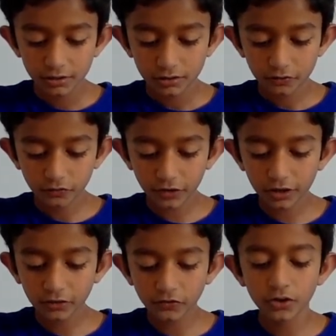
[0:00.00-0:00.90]
the front
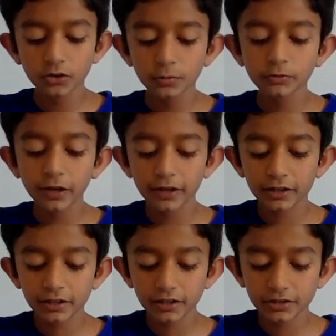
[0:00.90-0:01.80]
of our hoop
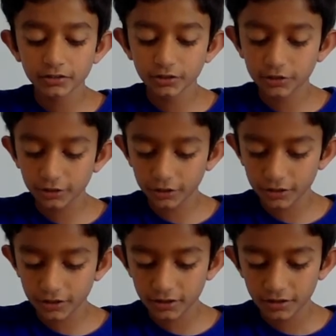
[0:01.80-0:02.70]
glider is
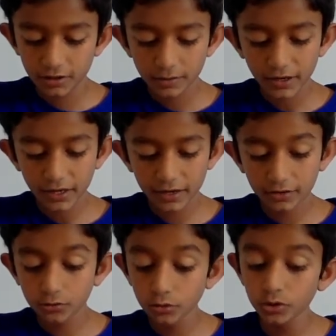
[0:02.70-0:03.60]
secure by
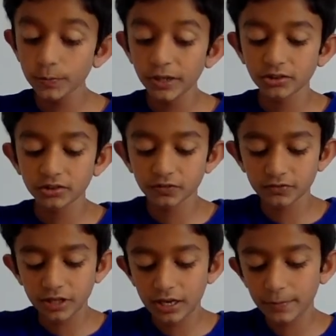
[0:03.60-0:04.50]
adding two pieces of
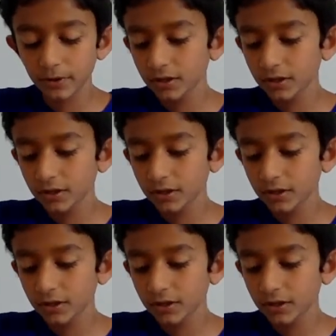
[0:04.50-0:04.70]
tape,